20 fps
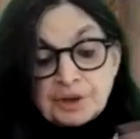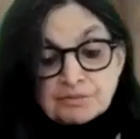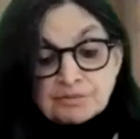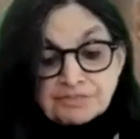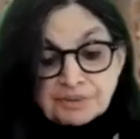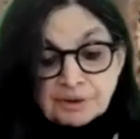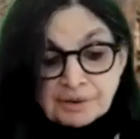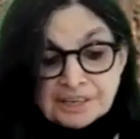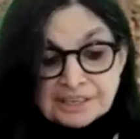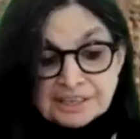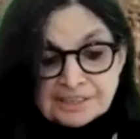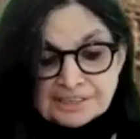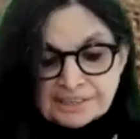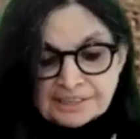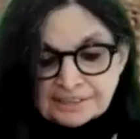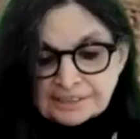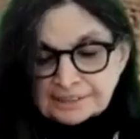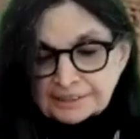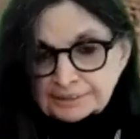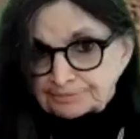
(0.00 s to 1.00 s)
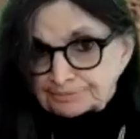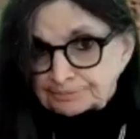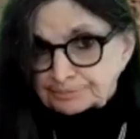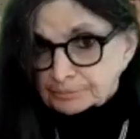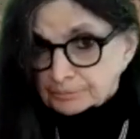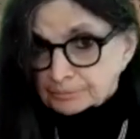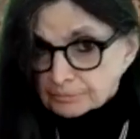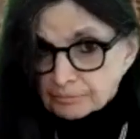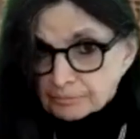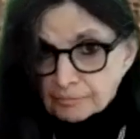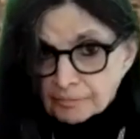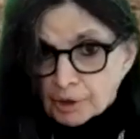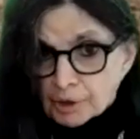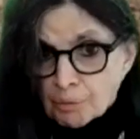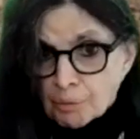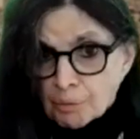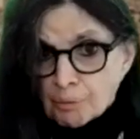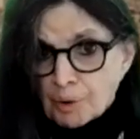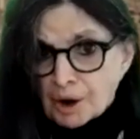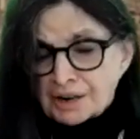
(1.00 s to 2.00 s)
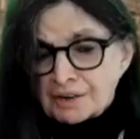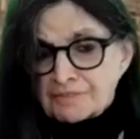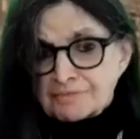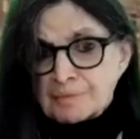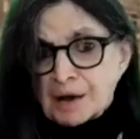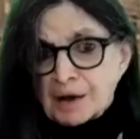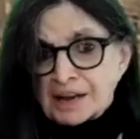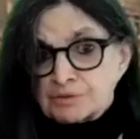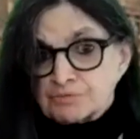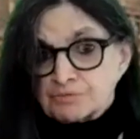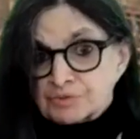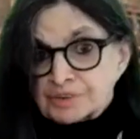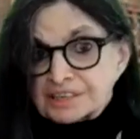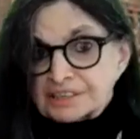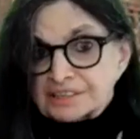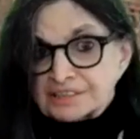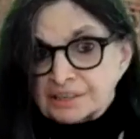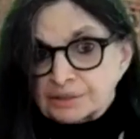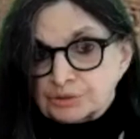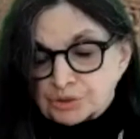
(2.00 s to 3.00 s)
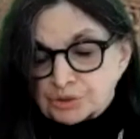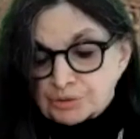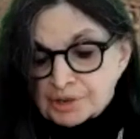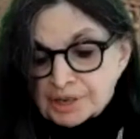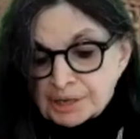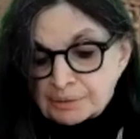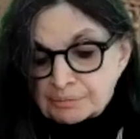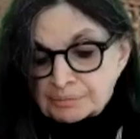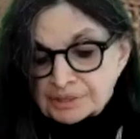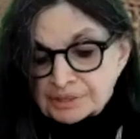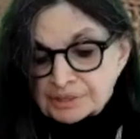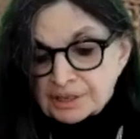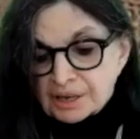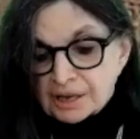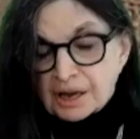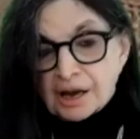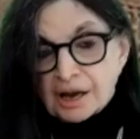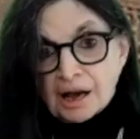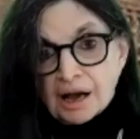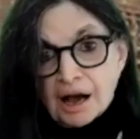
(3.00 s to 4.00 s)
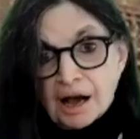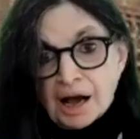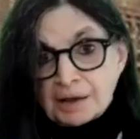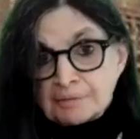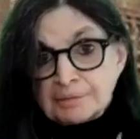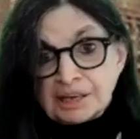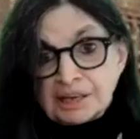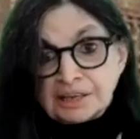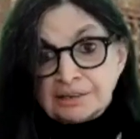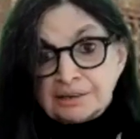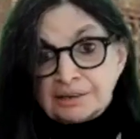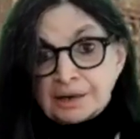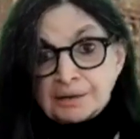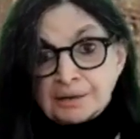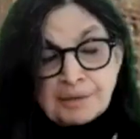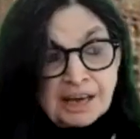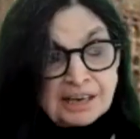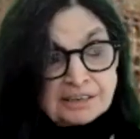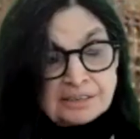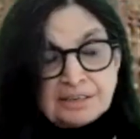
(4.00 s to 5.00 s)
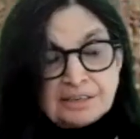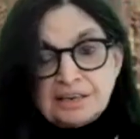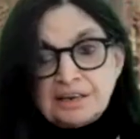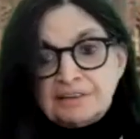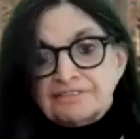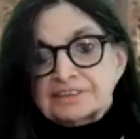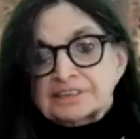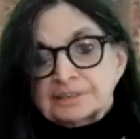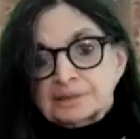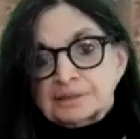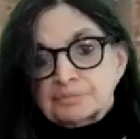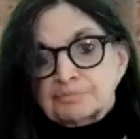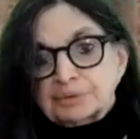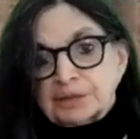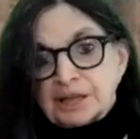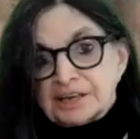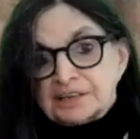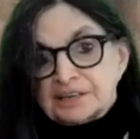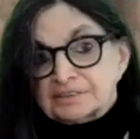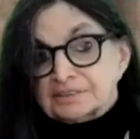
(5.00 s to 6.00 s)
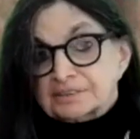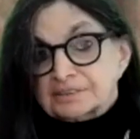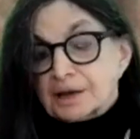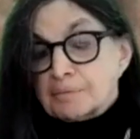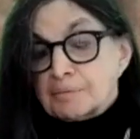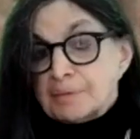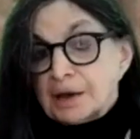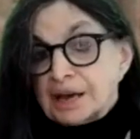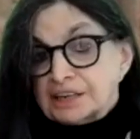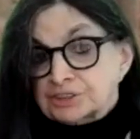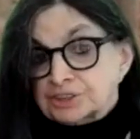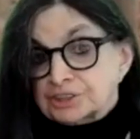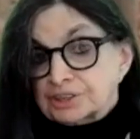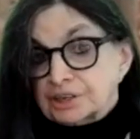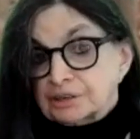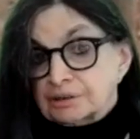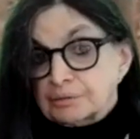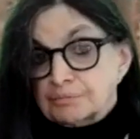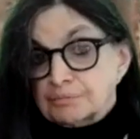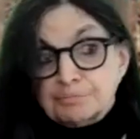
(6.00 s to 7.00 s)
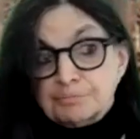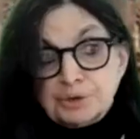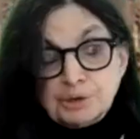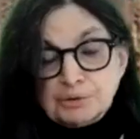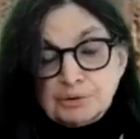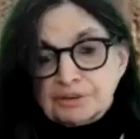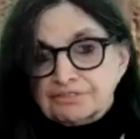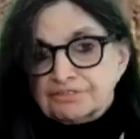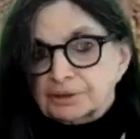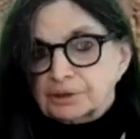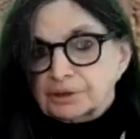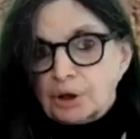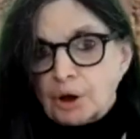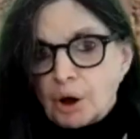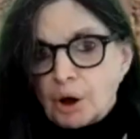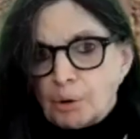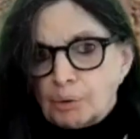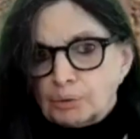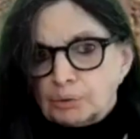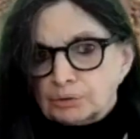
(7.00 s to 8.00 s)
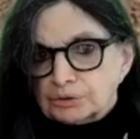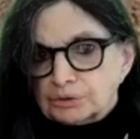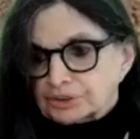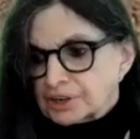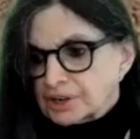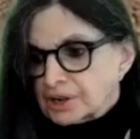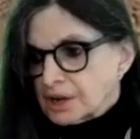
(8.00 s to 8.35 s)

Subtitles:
For instance, one of my recent dreams, I'm in a magnificent place, a mansion, beautiful, old,